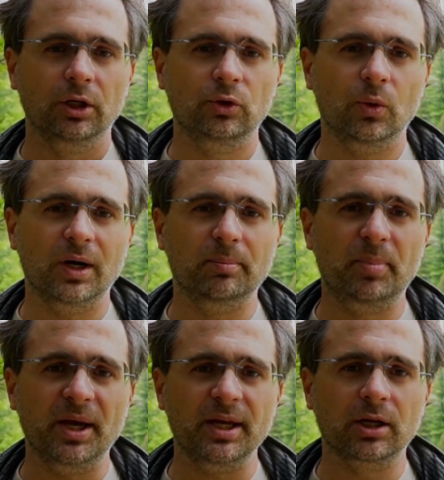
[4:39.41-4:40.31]
to
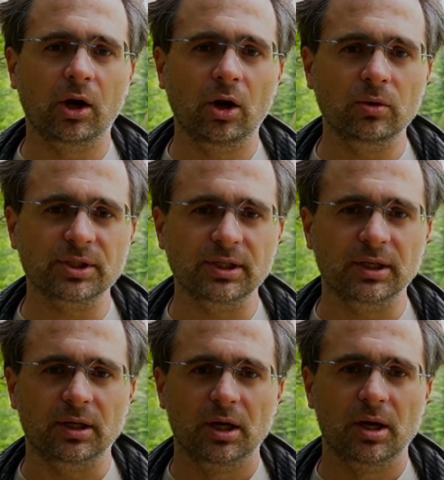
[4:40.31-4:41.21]
obey
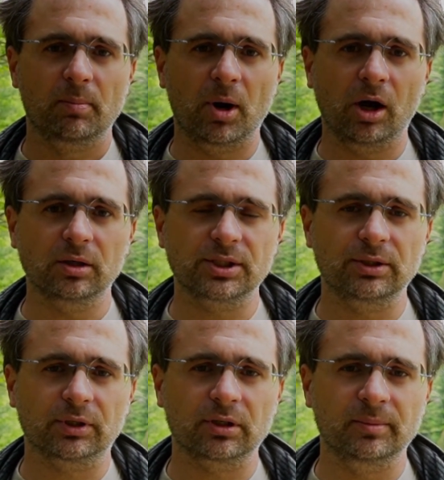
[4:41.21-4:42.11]
closely policy
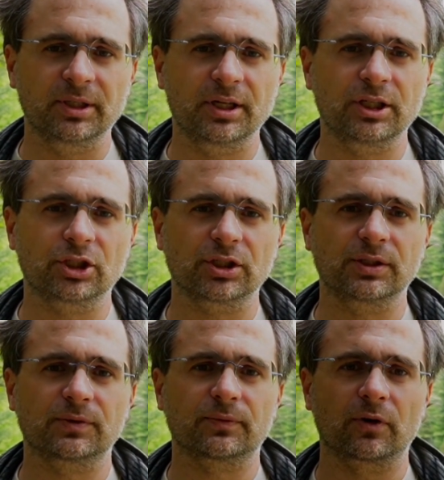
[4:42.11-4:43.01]

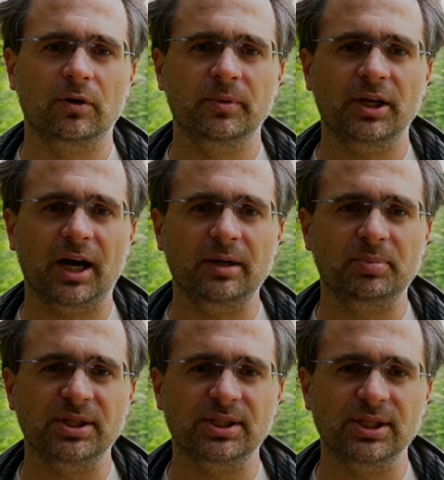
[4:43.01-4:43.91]
recommendations from the
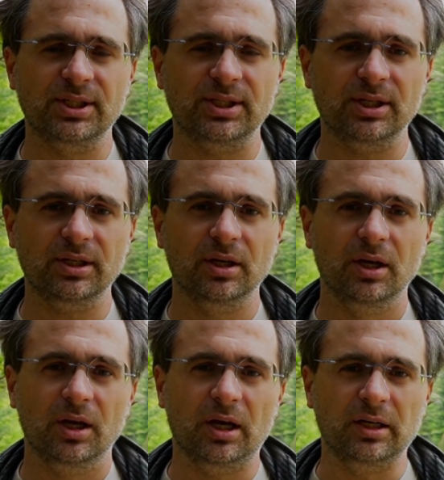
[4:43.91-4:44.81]
IPCC
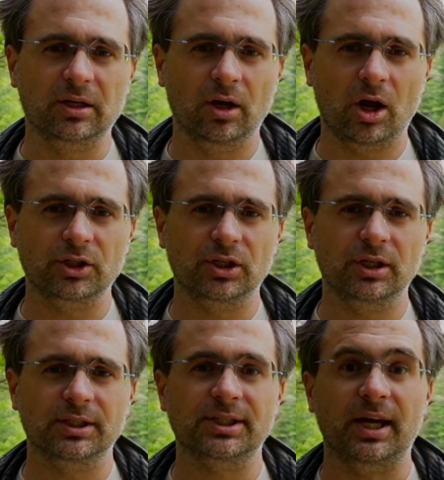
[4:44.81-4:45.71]
and
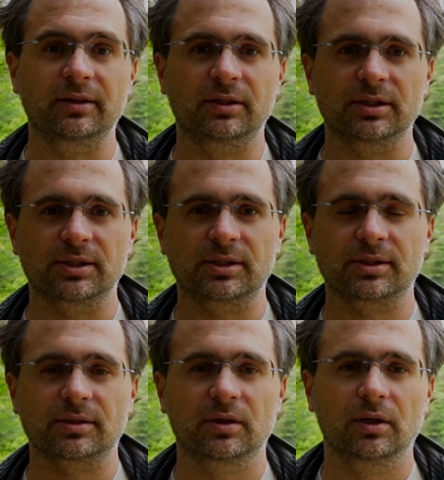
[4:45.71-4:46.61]
ecological
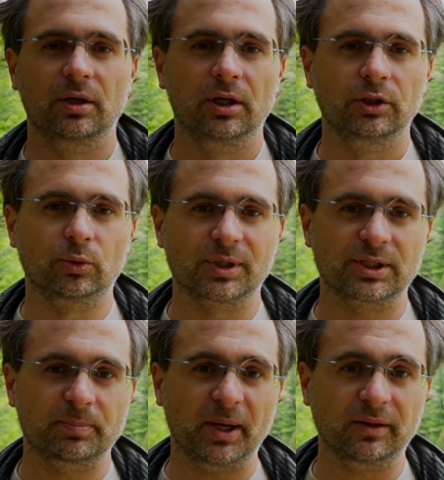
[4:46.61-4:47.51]
scientists, to
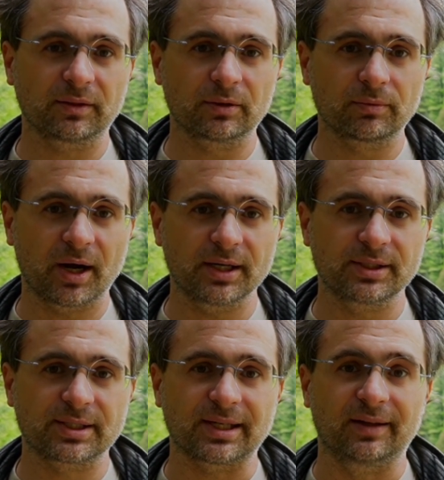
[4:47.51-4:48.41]
respect the
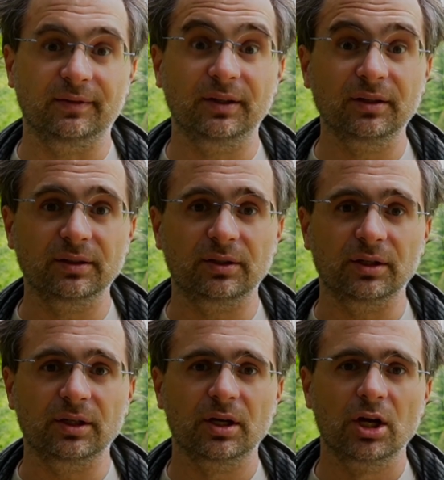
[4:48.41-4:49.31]
rights and
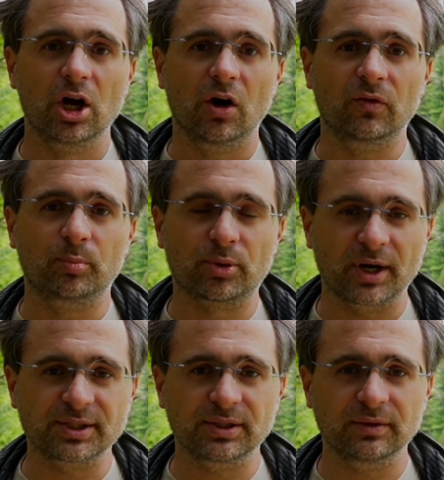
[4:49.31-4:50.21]
dignity of
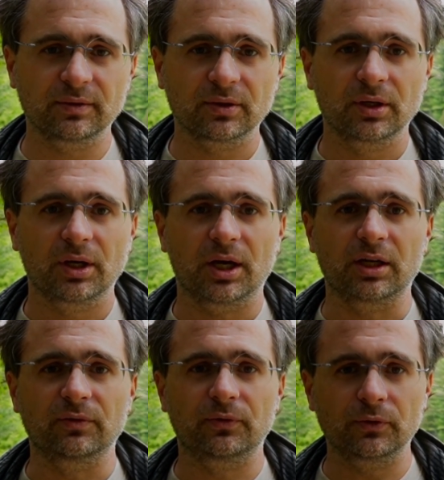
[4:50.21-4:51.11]
present
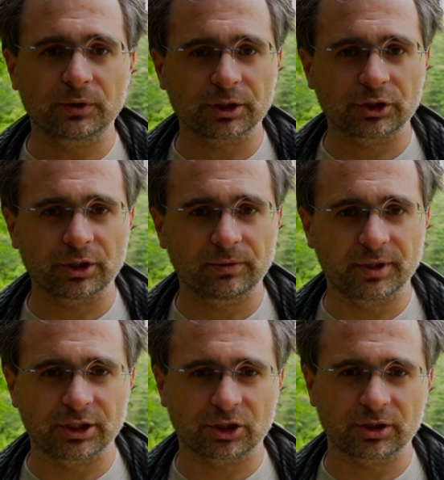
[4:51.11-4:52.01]
and future
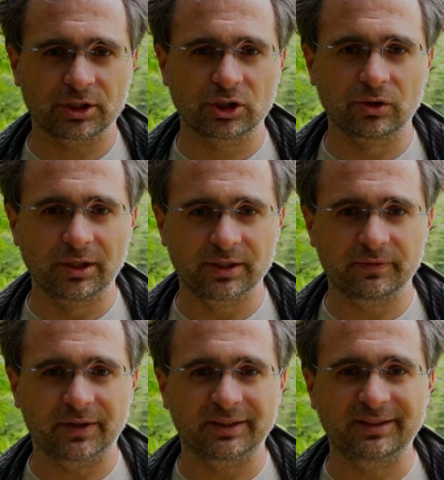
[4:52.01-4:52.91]
generations to
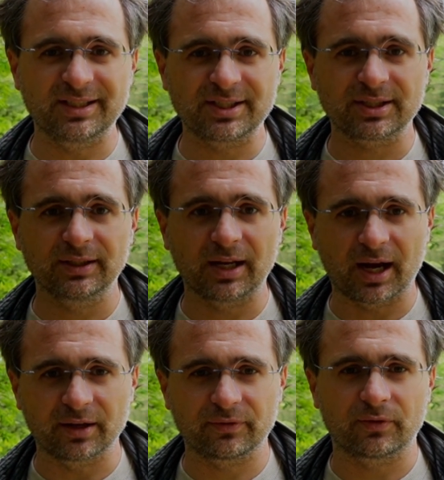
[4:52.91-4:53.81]
live a decent
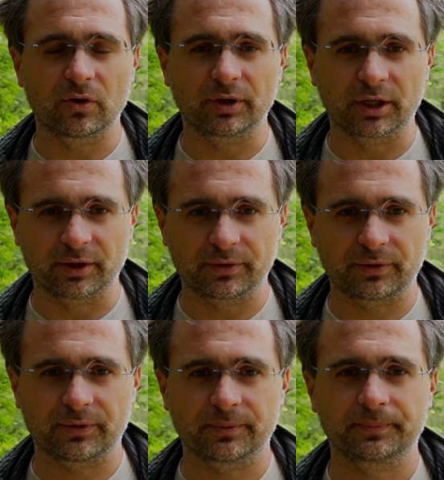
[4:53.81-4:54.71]
life on Earth.